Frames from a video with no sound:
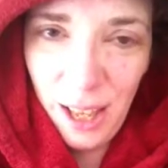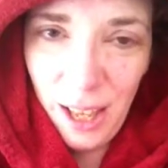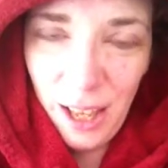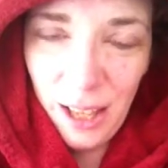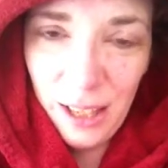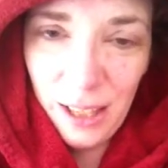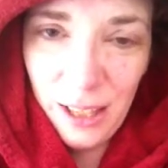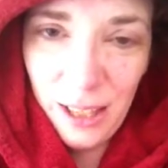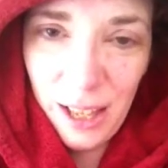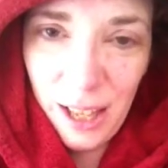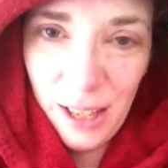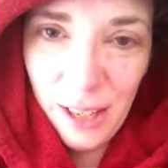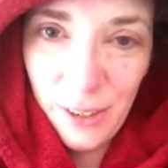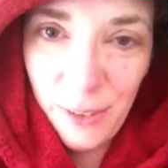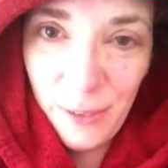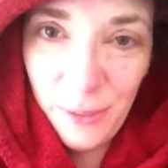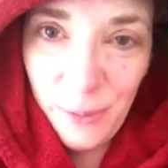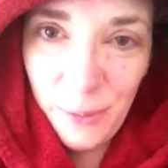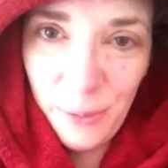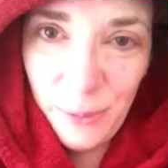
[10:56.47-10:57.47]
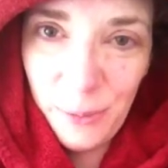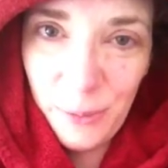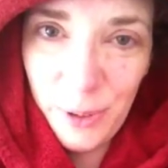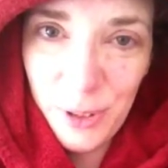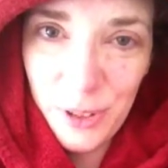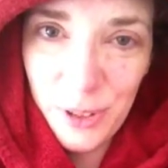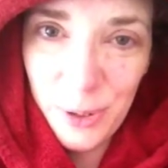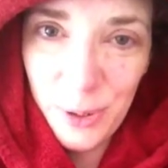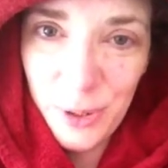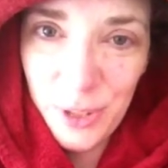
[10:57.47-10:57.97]
a lot of
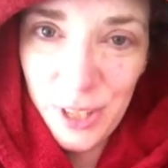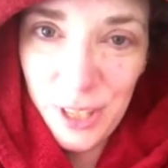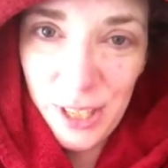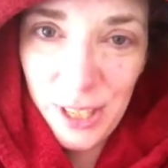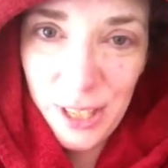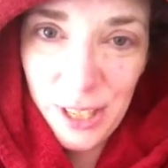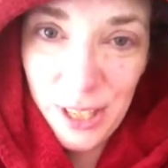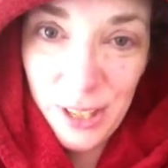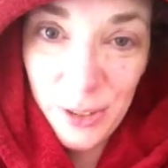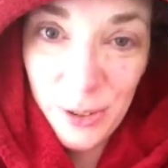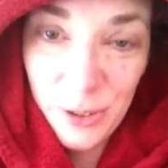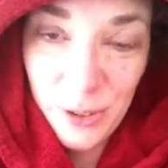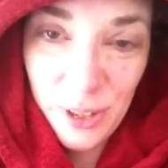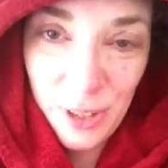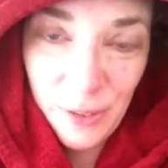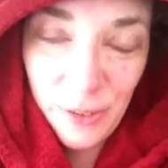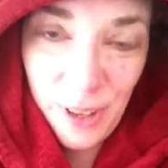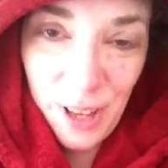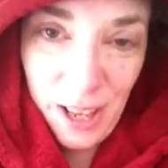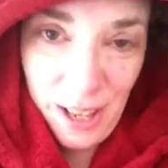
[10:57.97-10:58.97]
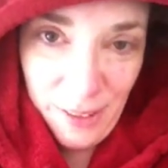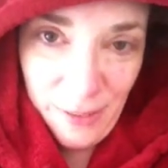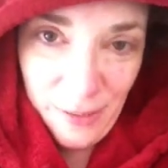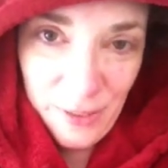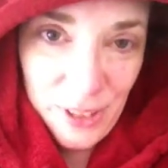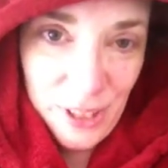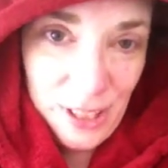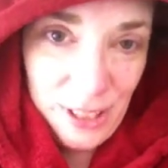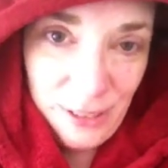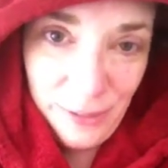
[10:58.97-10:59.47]
what you see is stuff I've
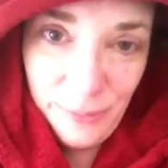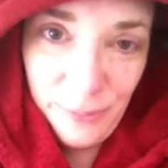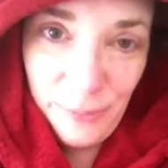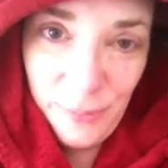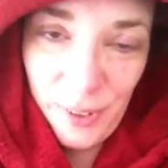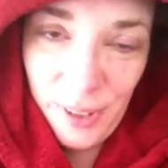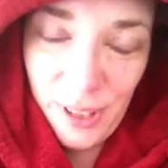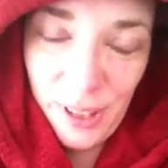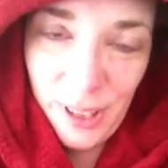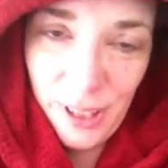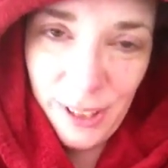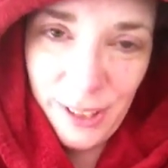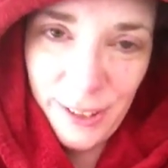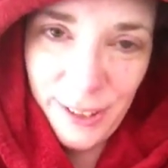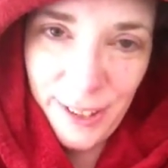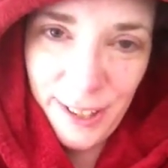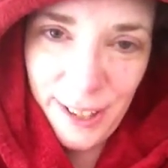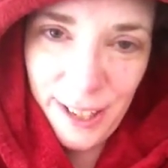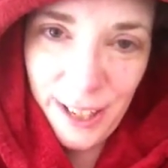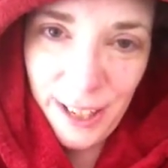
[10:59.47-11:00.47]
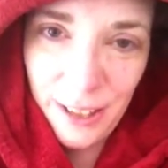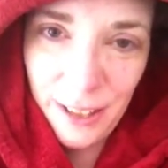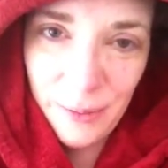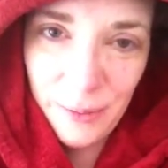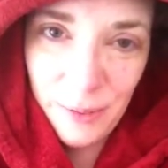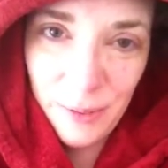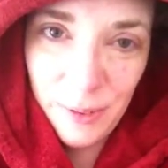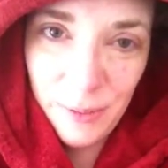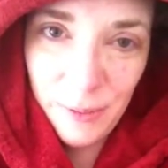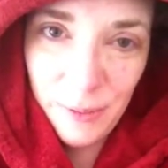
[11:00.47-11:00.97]
done.
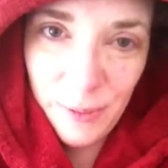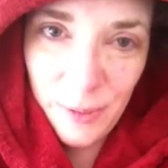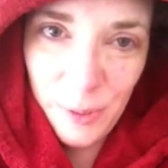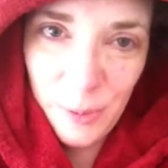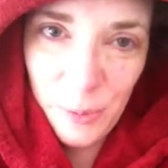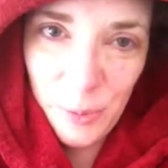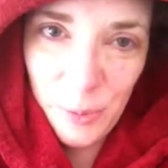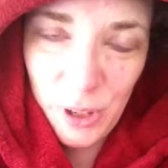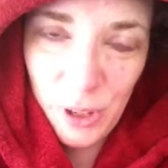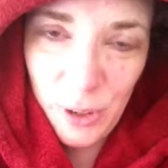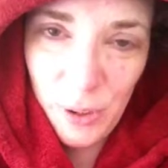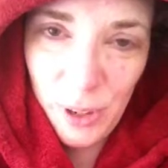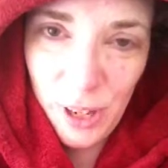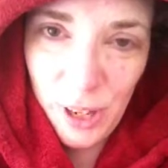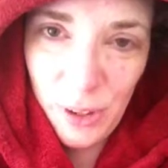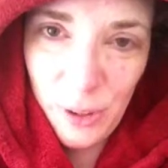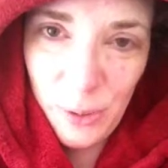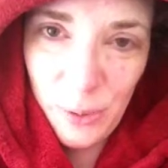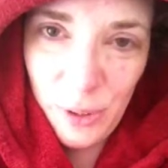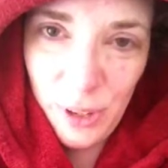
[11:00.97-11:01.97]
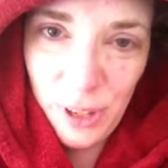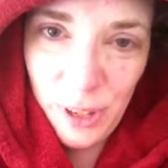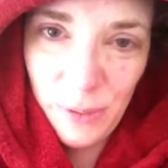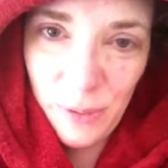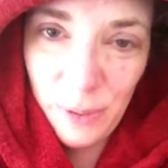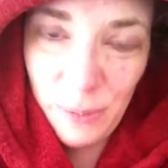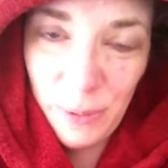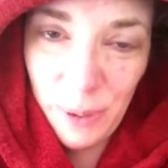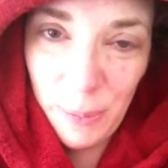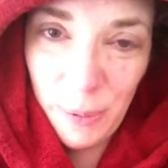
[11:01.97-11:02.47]
And if you know how to do any of
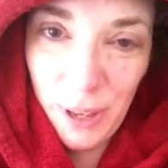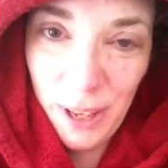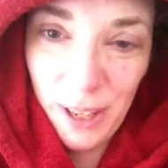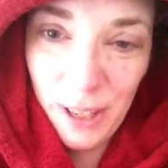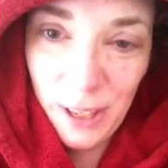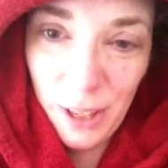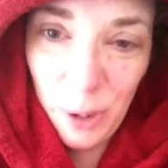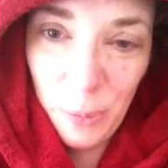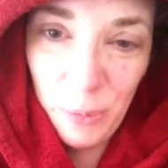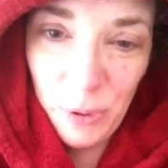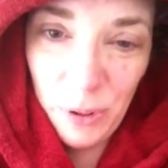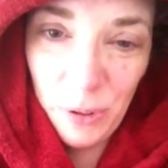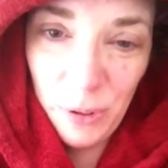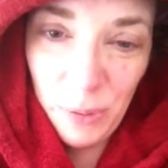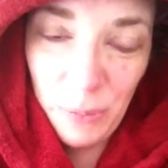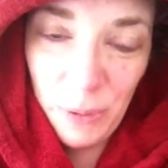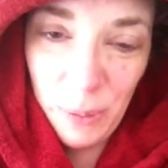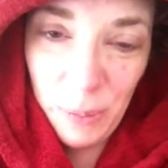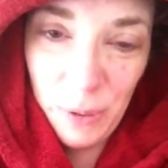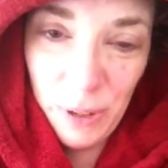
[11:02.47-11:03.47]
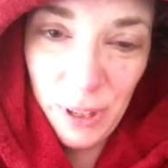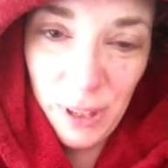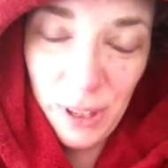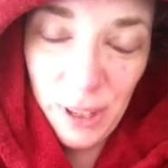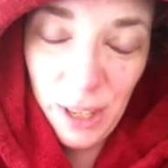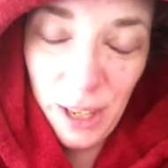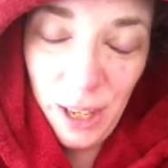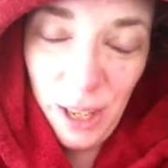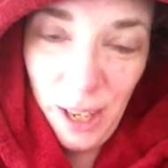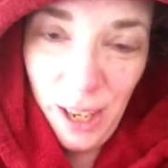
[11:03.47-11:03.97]
it, maybe I can help you, and maybe
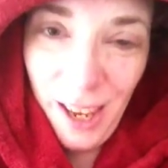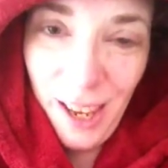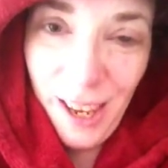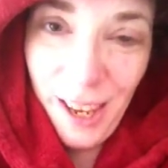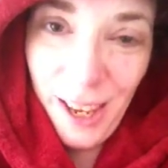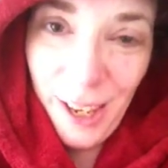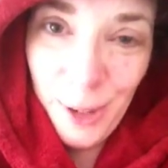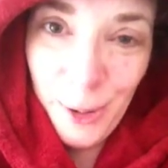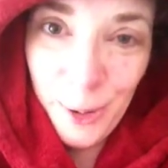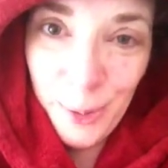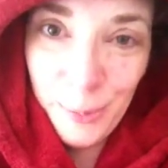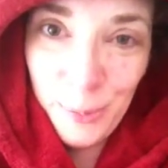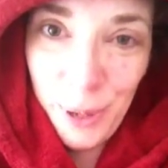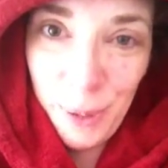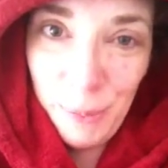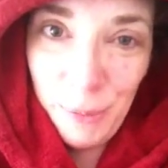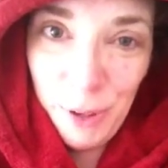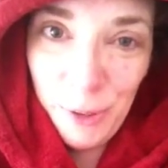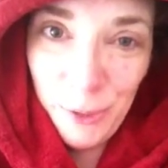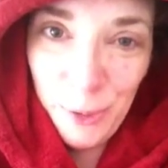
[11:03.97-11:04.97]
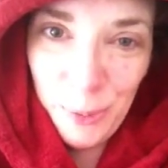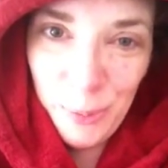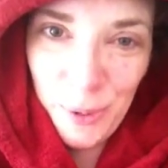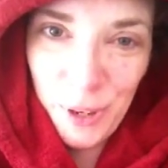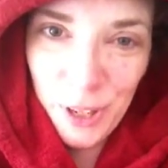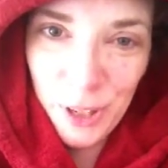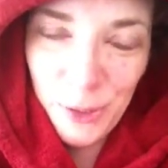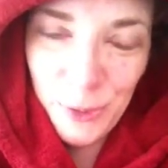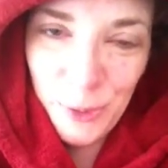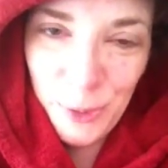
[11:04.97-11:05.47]
you can pay me a few
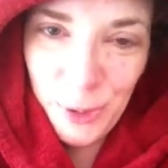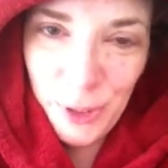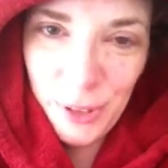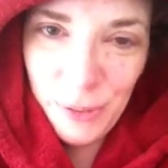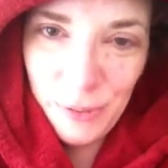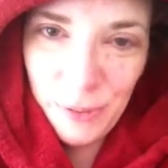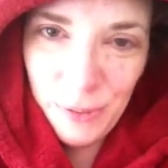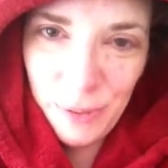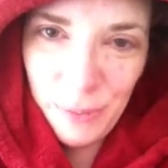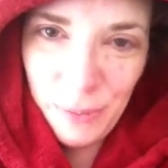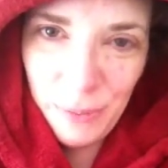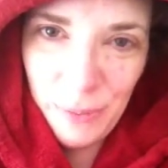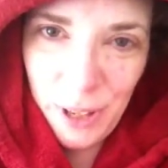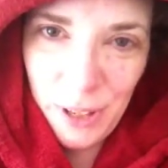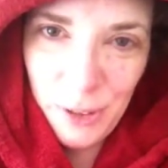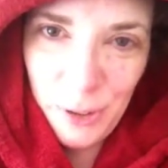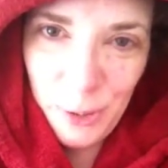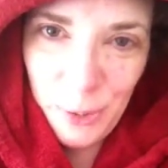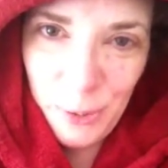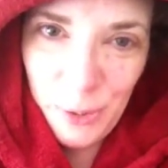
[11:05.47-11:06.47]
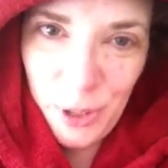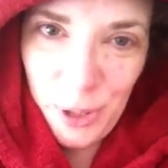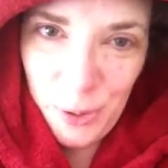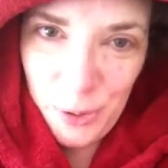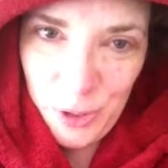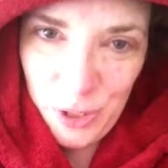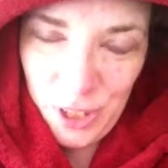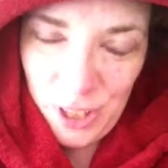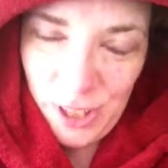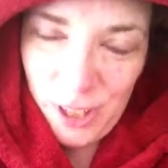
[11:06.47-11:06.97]
bucks for it. I do
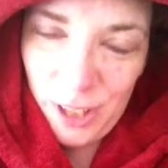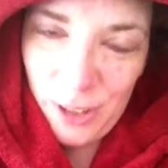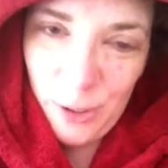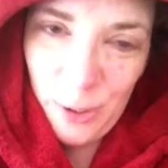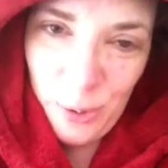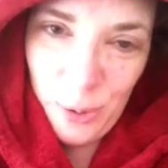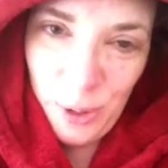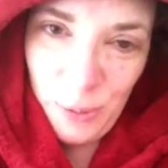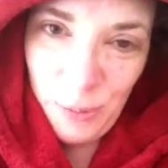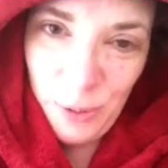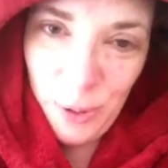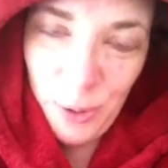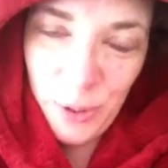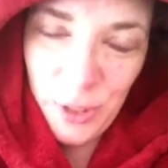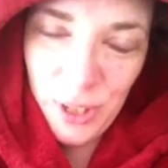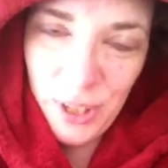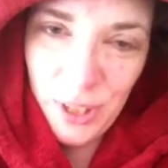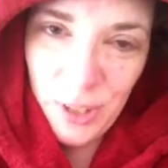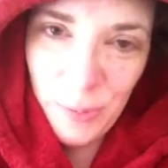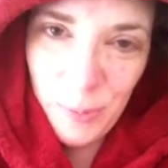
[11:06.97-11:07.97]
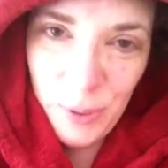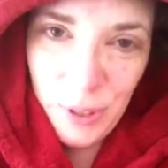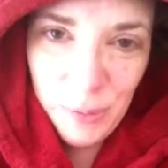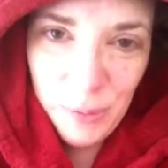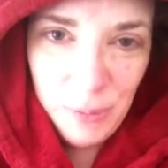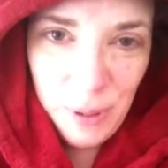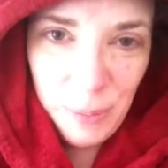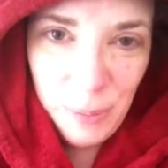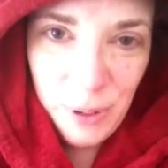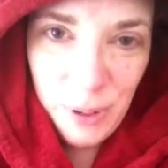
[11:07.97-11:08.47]
coaching and I do hypnosis, but
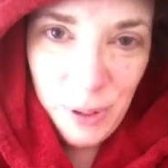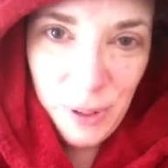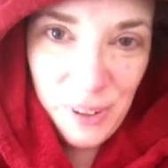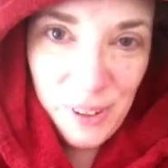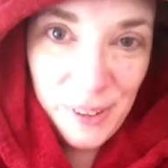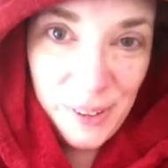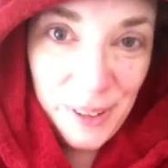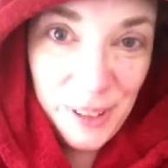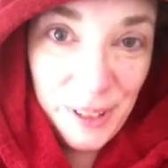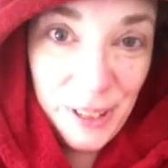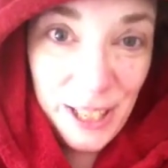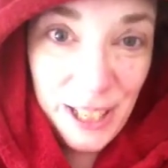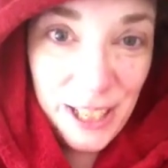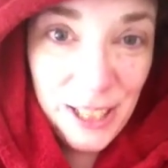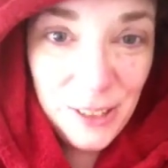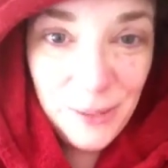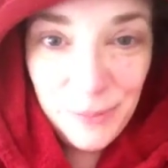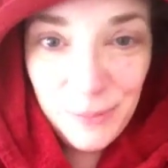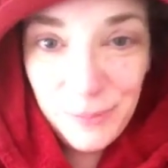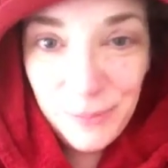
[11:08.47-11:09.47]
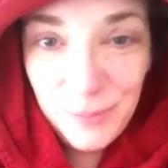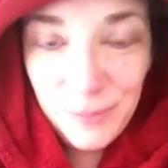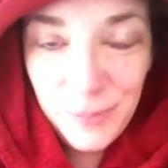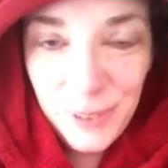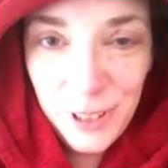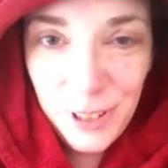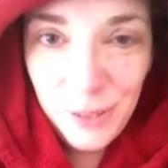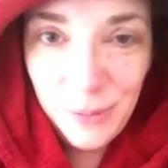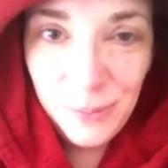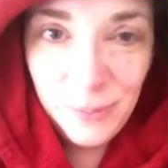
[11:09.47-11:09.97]
maybe I could,
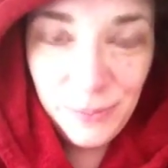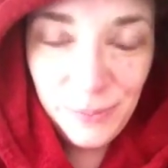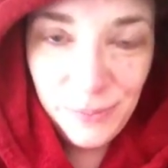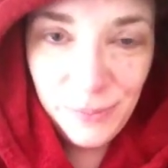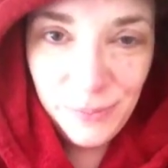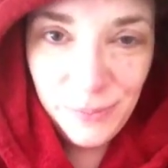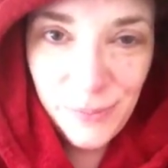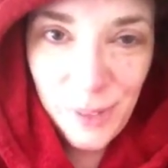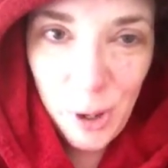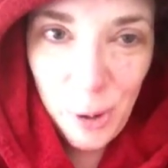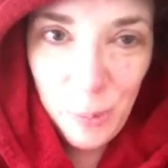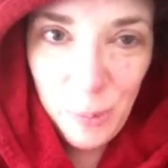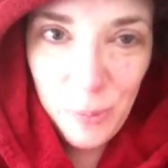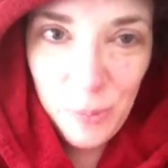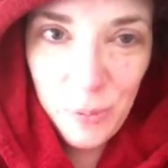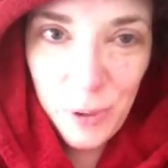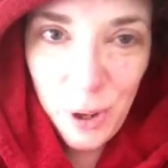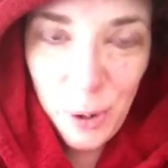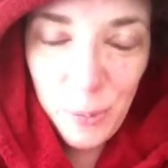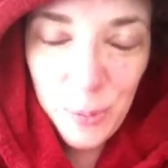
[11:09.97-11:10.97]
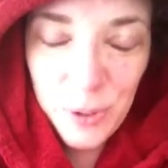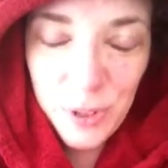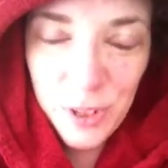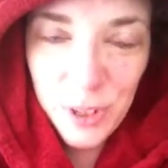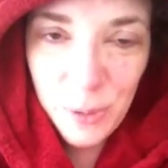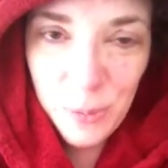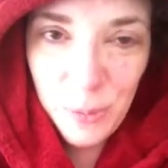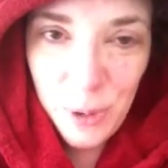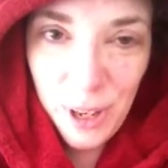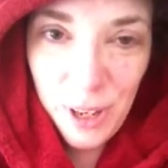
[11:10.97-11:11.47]
help in
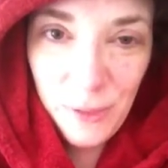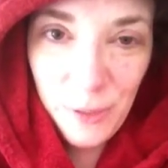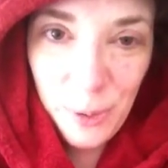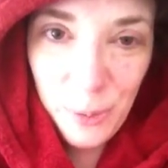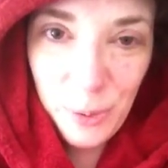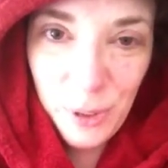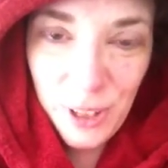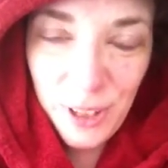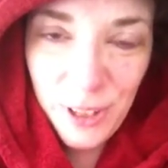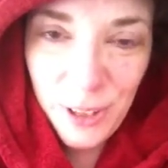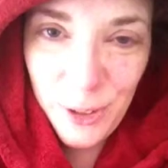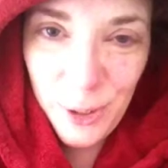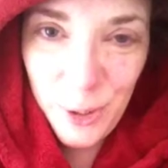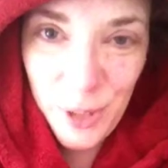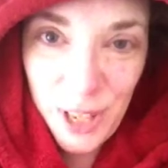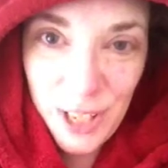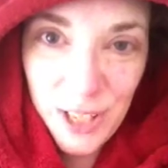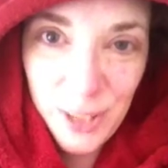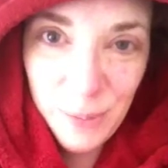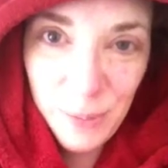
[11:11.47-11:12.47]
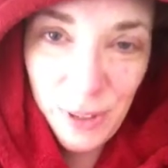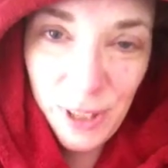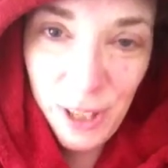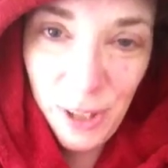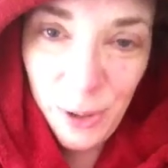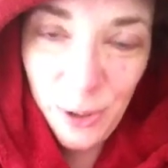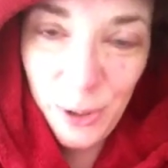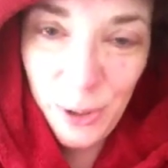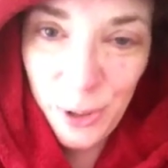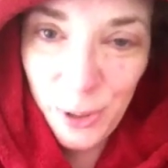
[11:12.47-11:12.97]
some way if you're willing to donate some money,
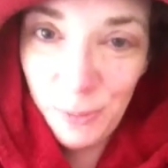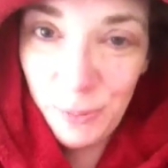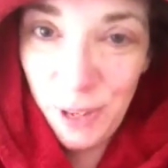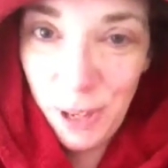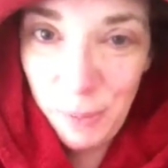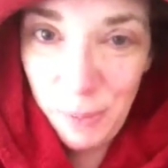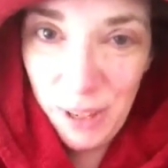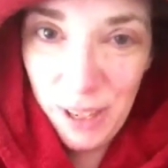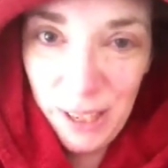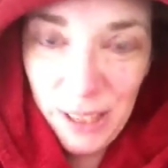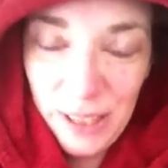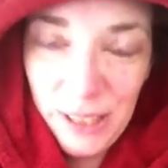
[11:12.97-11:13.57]
or you can pay me